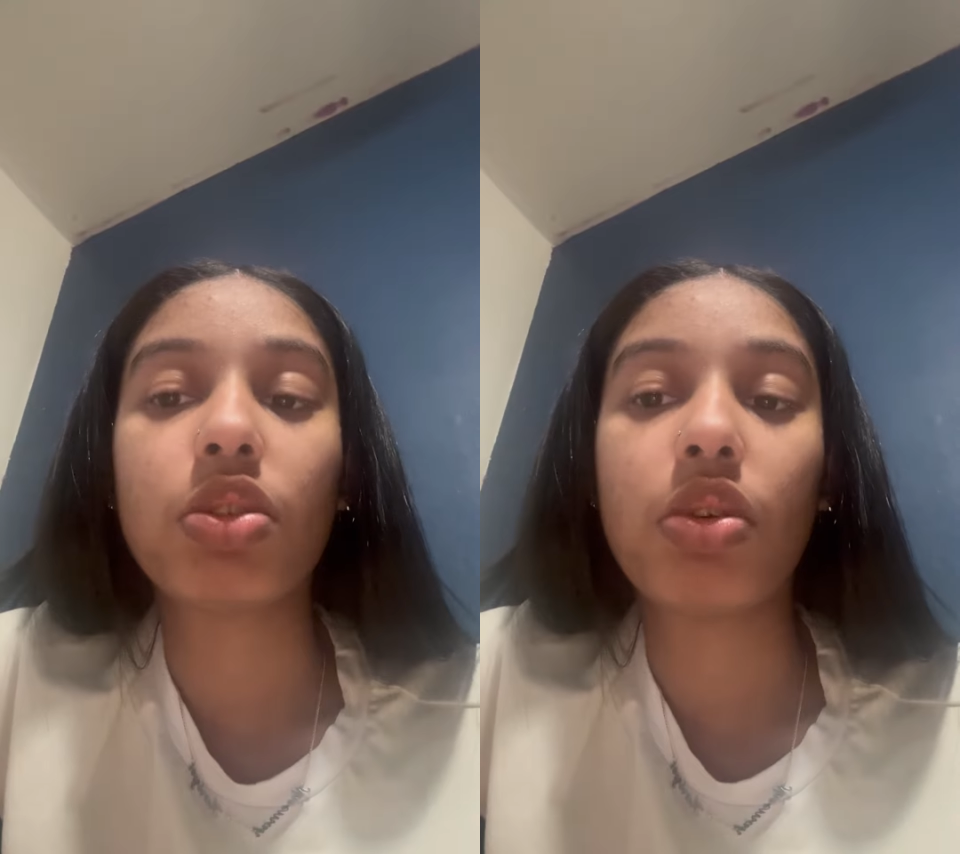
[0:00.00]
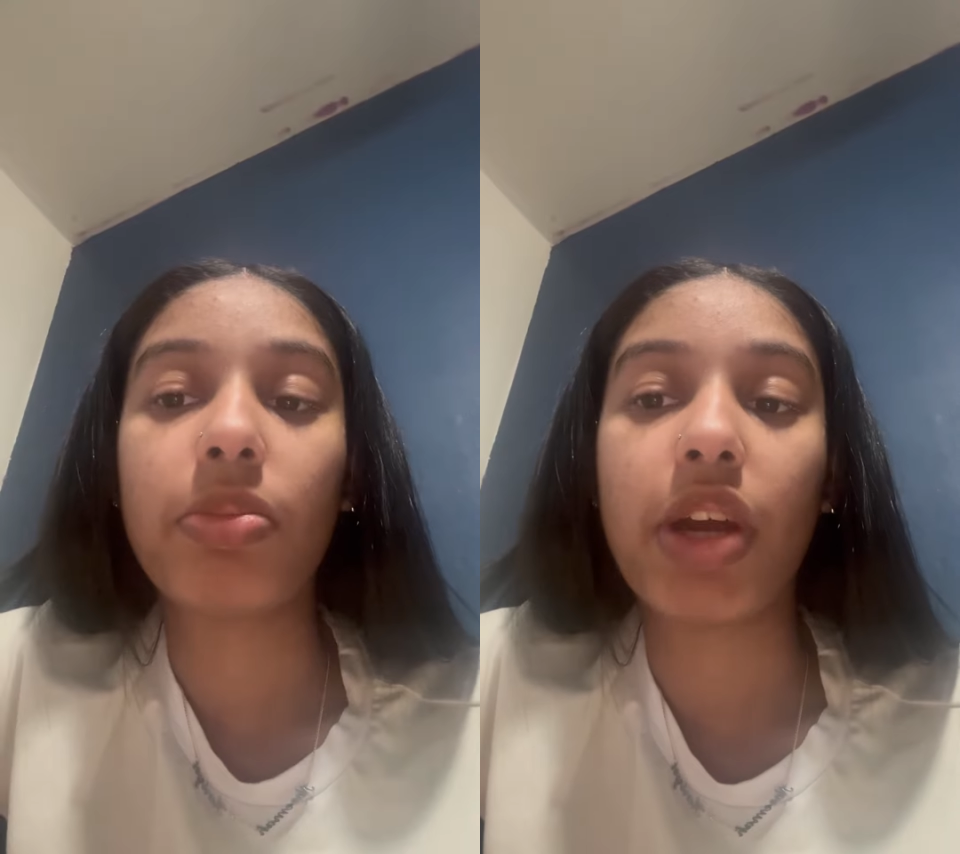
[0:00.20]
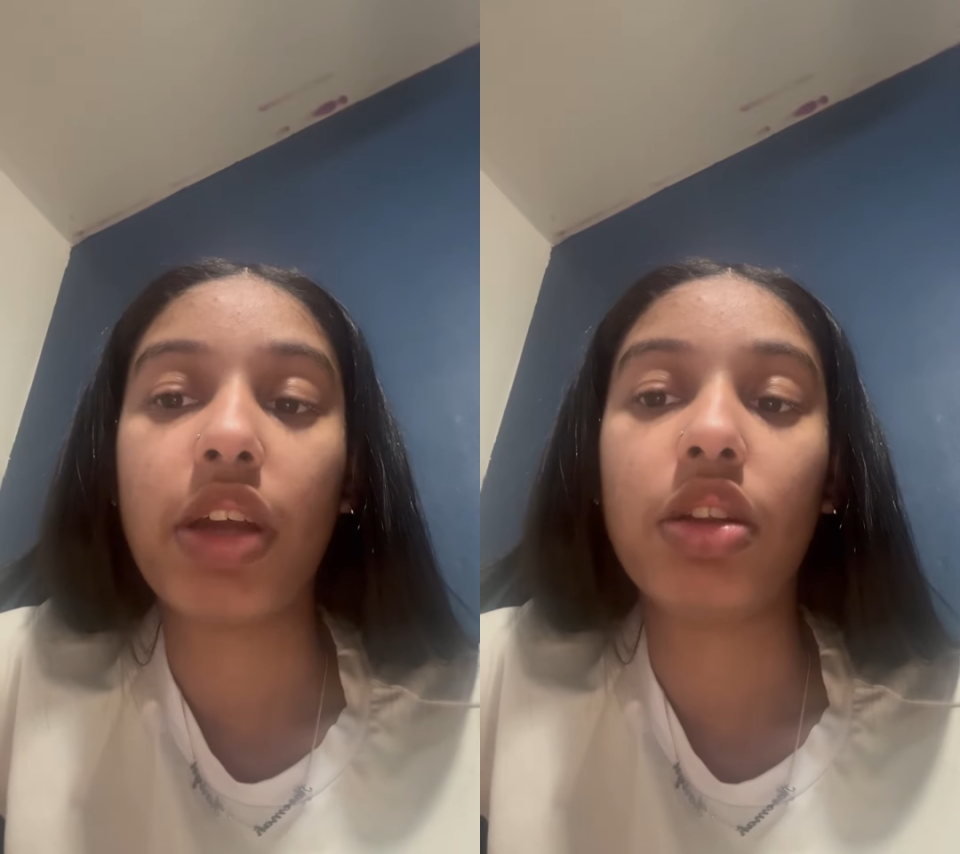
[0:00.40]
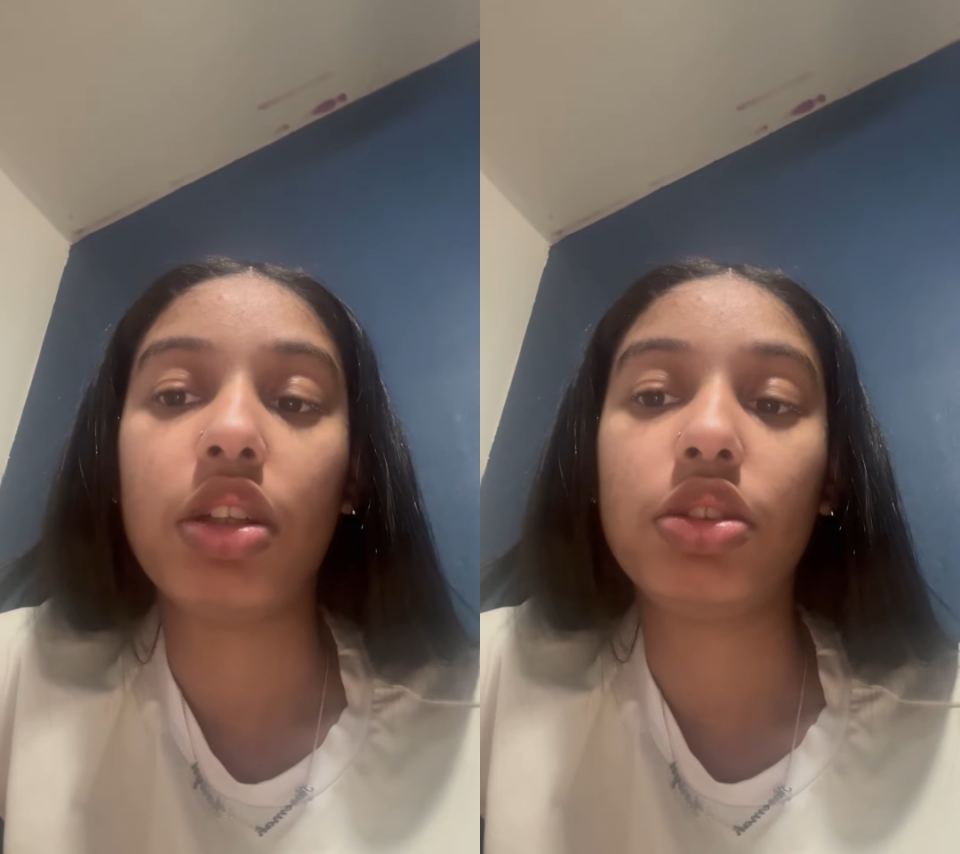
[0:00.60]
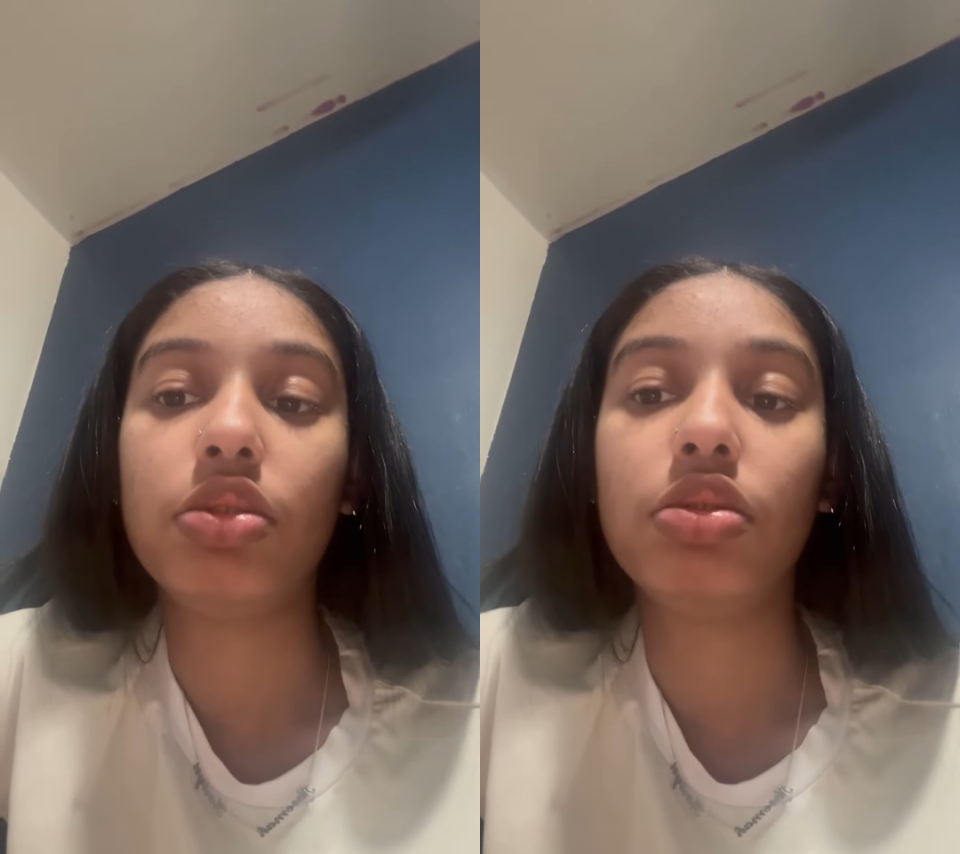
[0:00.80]
on
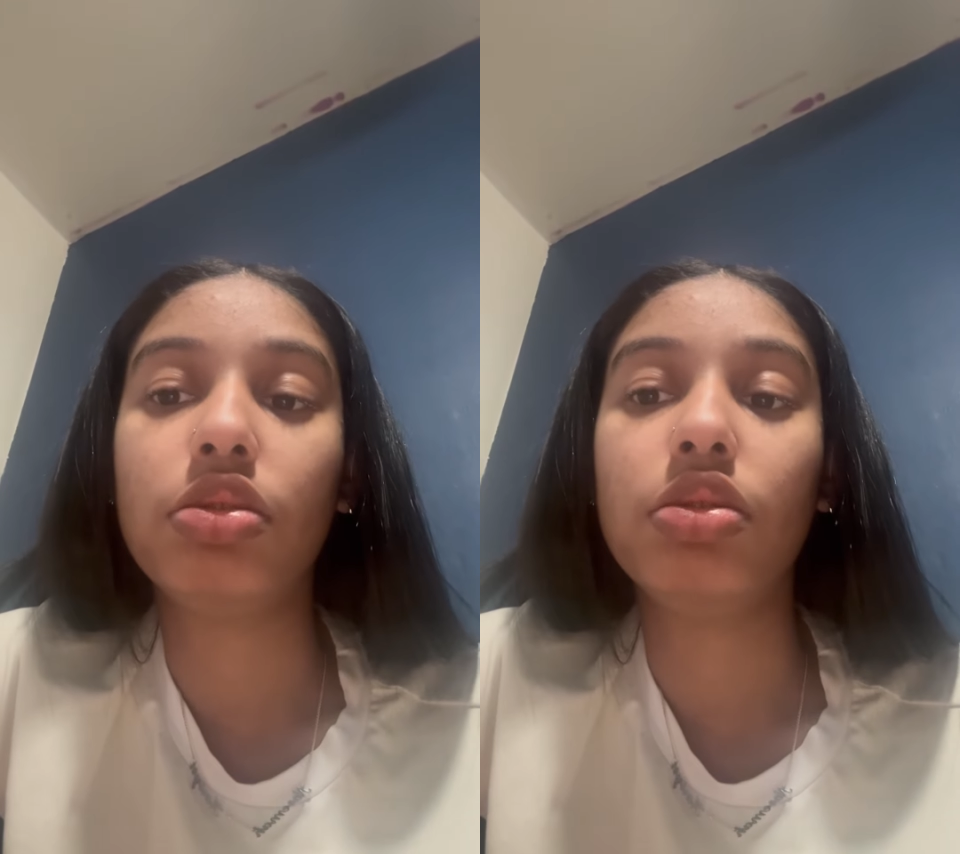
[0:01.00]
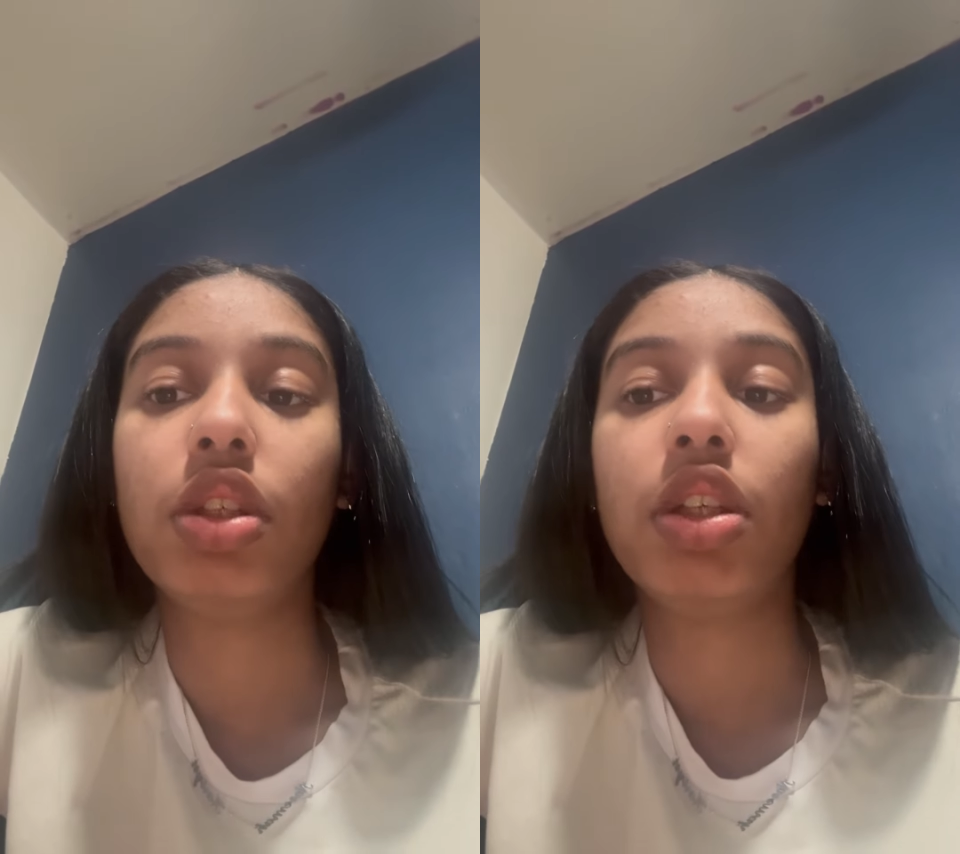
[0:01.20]
biological